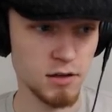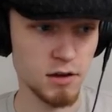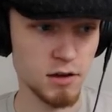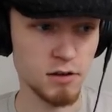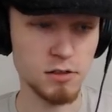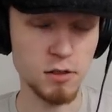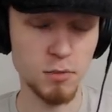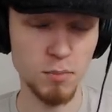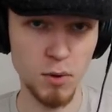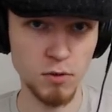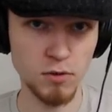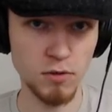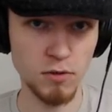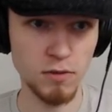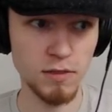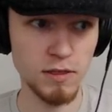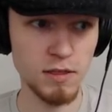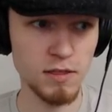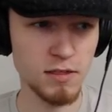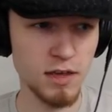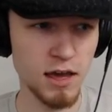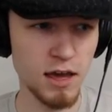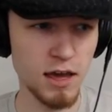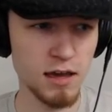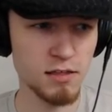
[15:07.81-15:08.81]
talked to both of
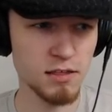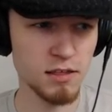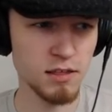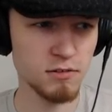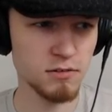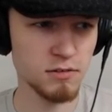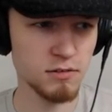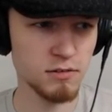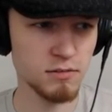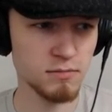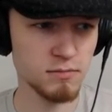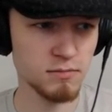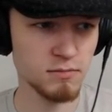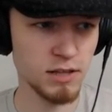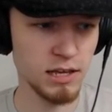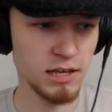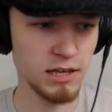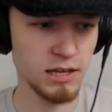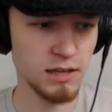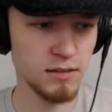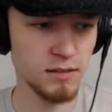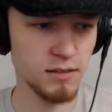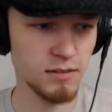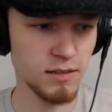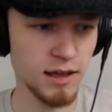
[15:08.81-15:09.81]
these guys out,
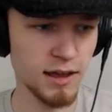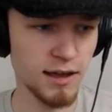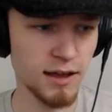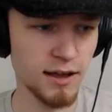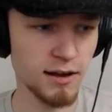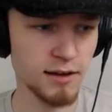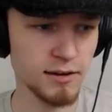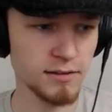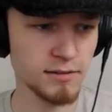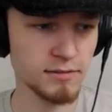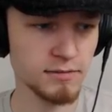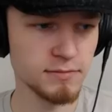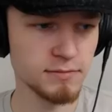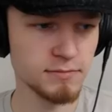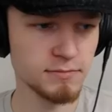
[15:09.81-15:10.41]
like, there.